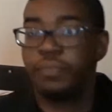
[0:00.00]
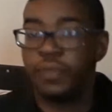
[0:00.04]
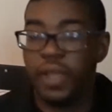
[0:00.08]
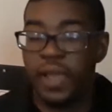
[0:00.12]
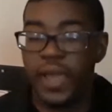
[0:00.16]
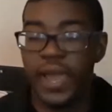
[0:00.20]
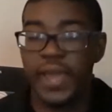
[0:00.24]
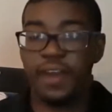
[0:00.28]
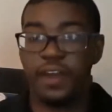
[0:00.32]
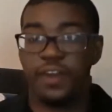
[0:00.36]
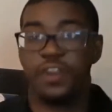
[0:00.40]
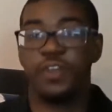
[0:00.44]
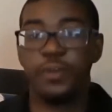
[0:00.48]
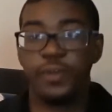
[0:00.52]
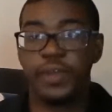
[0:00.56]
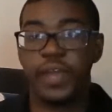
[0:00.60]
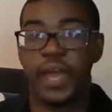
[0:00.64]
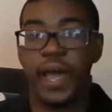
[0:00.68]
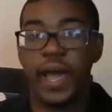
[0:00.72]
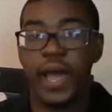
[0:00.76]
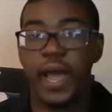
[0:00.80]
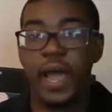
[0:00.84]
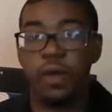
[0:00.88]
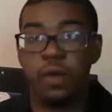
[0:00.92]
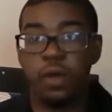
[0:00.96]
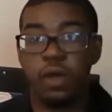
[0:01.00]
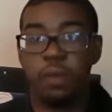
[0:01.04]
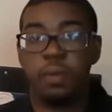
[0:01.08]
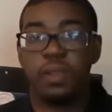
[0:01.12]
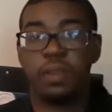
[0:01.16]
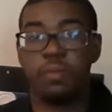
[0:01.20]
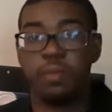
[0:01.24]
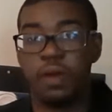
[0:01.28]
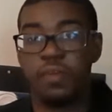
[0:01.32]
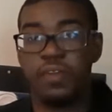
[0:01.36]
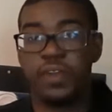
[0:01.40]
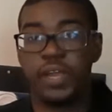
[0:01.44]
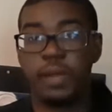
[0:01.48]
Hey there, you guys. Welcome to the
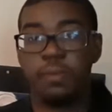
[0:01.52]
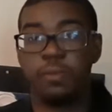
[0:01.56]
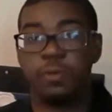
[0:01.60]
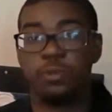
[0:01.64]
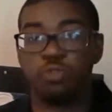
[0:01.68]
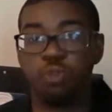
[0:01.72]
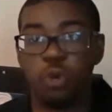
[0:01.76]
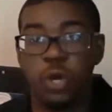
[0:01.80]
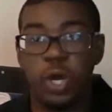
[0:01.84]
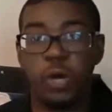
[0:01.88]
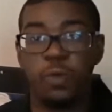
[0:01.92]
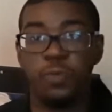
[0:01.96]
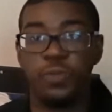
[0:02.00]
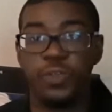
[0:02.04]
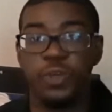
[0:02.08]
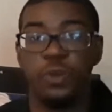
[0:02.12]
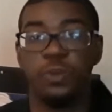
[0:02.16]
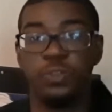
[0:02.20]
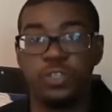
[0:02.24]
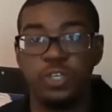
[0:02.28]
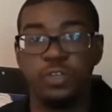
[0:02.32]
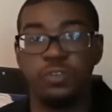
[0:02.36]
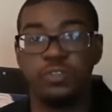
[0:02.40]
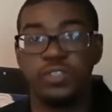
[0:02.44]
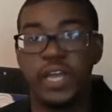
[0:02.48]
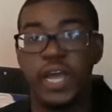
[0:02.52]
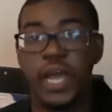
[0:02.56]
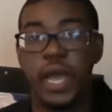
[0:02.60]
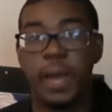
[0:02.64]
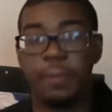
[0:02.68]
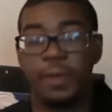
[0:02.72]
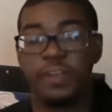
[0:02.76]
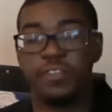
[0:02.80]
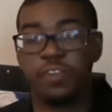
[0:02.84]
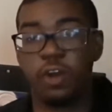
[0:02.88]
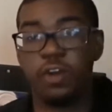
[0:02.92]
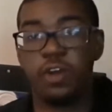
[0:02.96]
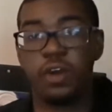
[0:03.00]
Primary Camo 12 YouTube channel.
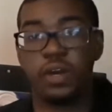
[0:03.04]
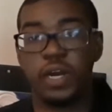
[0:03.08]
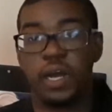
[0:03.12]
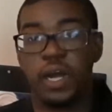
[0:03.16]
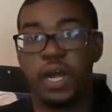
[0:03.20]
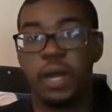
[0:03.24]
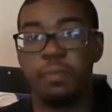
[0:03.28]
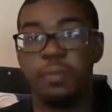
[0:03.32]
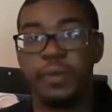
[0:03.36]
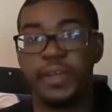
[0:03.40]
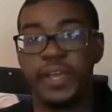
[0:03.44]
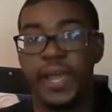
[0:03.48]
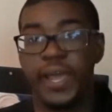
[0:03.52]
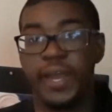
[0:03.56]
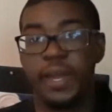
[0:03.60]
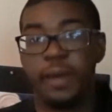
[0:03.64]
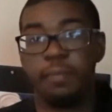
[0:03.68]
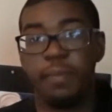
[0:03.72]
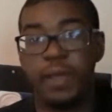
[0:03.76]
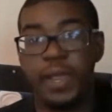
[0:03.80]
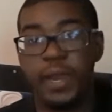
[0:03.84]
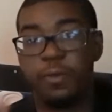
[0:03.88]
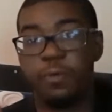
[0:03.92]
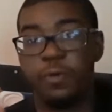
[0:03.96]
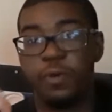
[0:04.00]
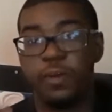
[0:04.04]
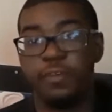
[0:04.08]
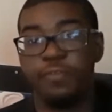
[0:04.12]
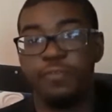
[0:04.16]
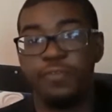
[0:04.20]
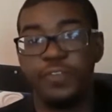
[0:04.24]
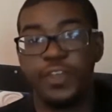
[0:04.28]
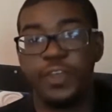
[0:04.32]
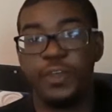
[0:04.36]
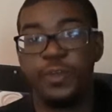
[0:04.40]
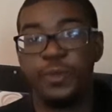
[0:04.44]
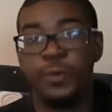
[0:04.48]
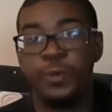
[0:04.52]
Place for all your comic book anime
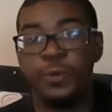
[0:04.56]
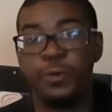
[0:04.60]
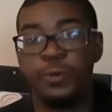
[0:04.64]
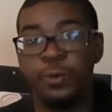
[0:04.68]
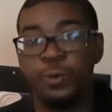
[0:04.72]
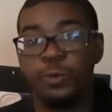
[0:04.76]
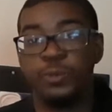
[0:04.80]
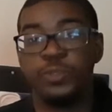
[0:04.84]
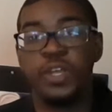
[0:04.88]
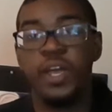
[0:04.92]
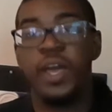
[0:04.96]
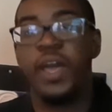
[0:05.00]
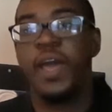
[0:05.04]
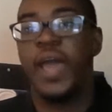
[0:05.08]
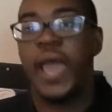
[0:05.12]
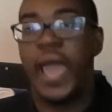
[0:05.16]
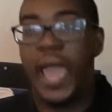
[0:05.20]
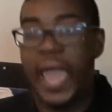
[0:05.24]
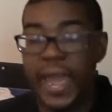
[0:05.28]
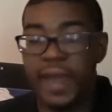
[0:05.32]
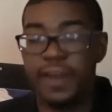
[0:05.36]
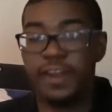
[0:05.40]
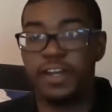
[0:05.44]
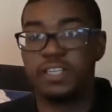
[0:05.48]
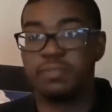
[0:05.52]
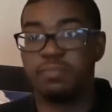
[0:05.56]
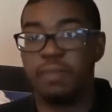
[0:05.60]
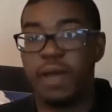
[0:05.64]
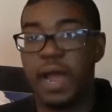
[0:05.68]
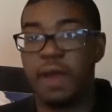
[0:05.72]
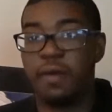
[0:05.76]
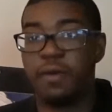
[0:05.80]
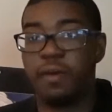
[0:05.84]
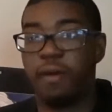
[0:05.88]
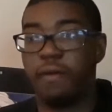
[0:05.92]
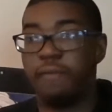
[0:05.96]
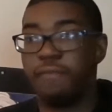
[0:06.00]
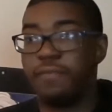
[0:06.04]
reviews. And here's my
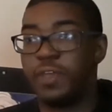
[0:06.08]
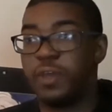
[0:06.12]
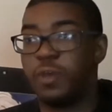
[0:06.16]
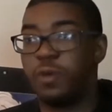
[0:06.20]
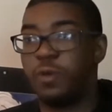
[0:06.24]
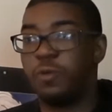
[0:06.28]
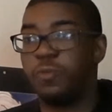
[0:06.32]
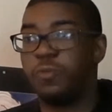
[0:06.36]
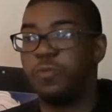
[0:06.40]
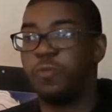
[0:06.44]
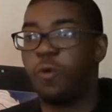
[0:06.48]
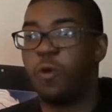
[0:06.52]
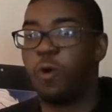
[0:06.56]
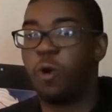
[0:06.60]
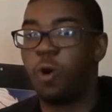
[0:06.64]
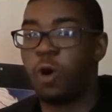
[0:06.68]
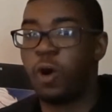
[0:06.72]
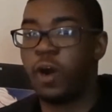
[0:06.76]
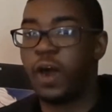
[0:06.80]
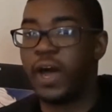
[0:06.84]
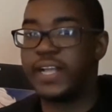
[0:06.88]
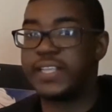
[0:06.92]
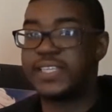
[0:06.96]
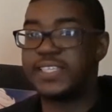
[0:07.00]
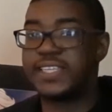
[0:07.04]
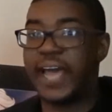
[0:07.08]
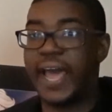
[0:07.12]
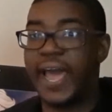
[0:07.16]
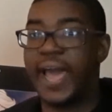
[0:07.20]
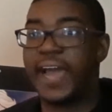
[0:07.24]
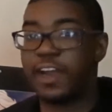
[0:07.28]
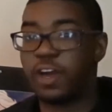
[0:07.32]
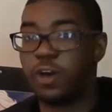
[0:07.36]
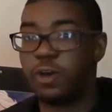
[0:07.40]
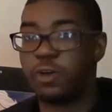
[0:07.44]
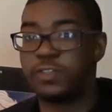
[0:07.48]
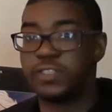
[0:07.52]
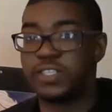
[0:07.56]
review for Attack
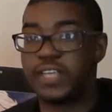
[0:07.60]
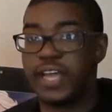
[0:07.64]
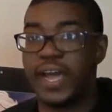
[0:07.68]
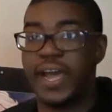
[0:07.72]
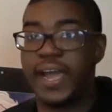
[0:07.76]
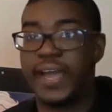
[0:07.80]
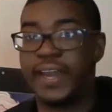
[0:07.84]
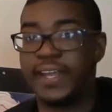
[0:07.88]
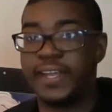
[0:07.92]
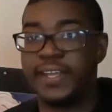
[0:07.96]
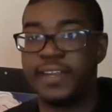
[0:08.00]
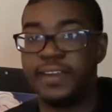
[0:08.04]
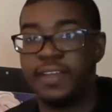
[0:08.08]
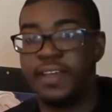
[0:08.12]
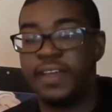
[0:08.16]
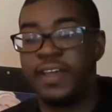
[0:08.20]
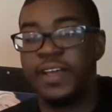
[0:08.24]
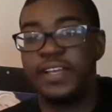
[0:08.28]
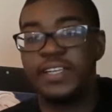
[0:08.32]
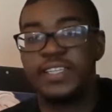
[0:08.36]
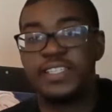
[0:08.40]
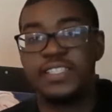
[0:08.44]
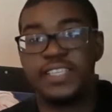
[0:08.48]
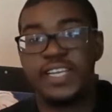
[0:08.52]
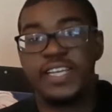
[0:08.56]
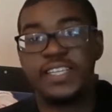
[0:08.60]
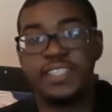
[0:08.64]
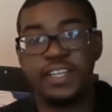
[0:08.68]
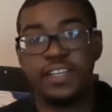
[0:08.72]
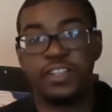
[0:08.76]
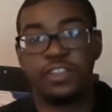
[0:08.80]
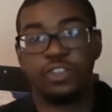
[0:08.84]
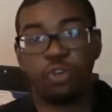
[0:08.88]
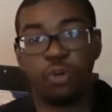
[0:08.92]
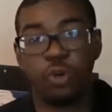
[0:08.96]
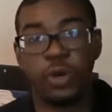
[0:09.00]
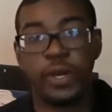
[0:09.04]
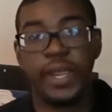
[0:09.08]
on Titan Season
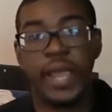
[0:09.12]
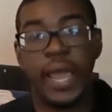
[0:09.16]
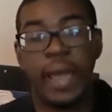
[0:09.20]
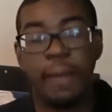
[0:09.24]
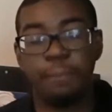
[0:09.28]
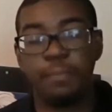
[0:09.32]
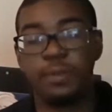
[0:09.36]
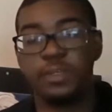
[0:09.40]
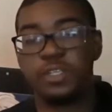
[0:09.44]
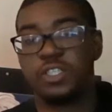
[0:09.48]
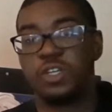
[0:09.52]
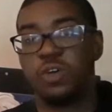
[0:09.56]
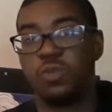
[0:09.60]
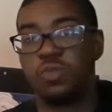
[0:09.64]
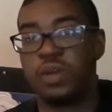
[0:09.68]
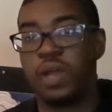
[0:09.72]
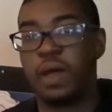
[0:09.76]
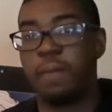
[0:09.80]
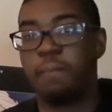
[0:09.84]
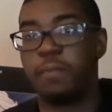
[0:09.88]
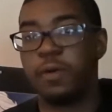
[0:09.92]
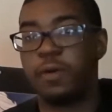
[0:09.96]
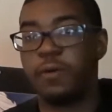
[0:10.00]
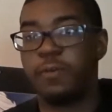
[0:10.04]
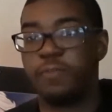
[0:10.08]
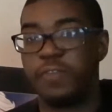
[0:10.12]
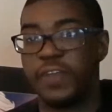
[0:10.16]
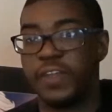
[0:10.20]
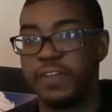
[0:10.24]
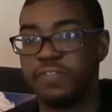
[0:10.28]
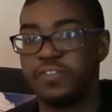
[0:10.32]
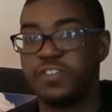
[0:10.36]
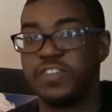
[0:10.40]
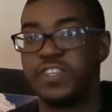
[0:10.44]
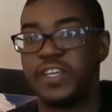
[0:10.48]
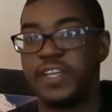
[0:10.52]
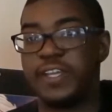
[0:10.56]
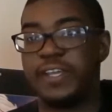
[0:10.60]
3, Episode Number
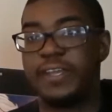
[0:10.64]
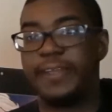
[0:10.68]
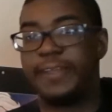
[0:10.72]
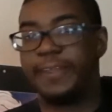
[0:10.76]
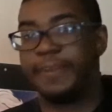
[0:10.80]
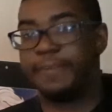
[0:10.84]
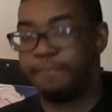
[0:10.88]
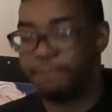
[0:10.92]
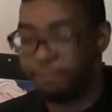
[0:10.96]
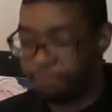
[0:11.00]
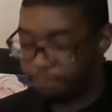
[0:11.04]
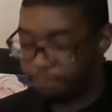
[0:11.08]
15.